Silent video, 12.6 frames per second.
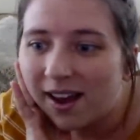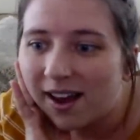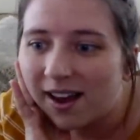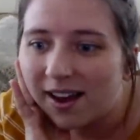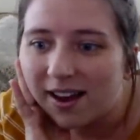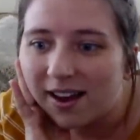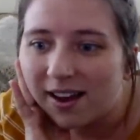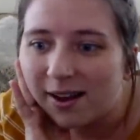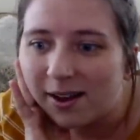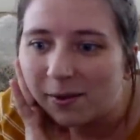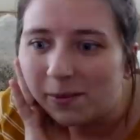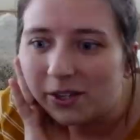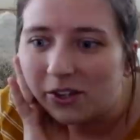
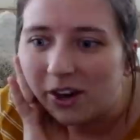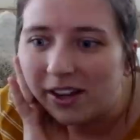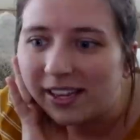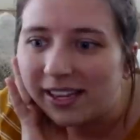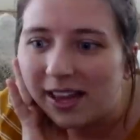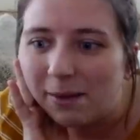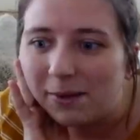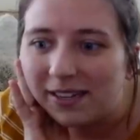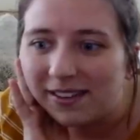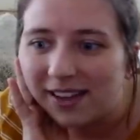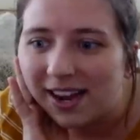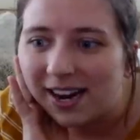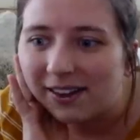Um, Doddling Lemon
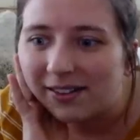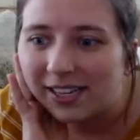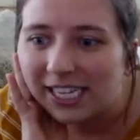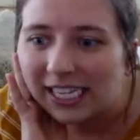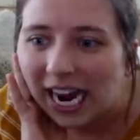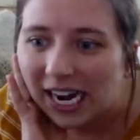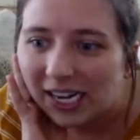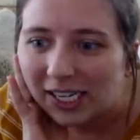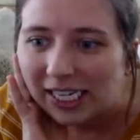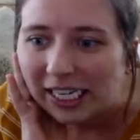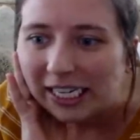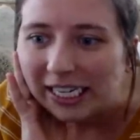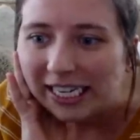said, I read the title
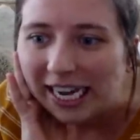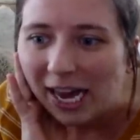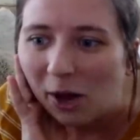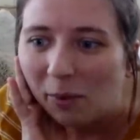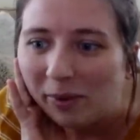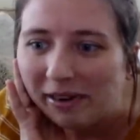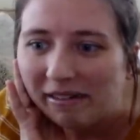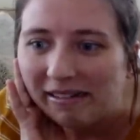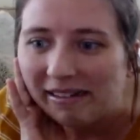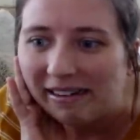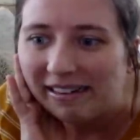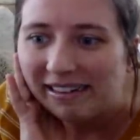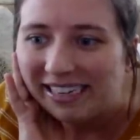and couldn't help an
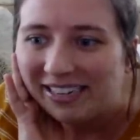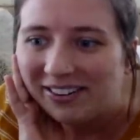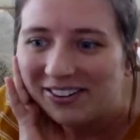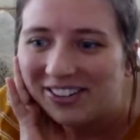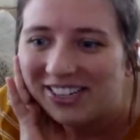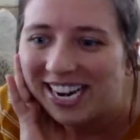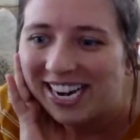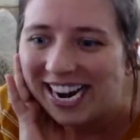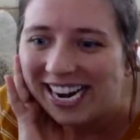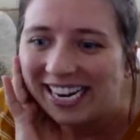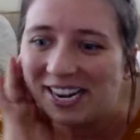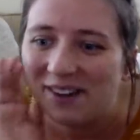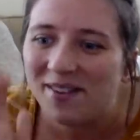aw you,
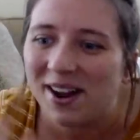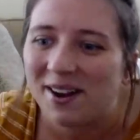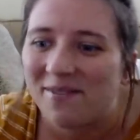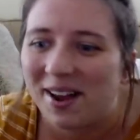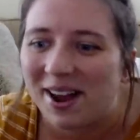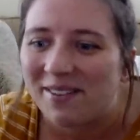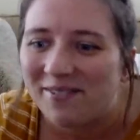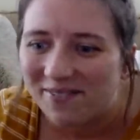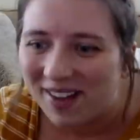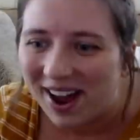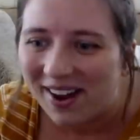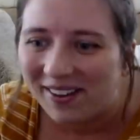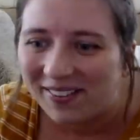Shane, come out of my
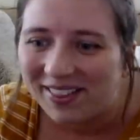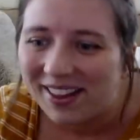mouth.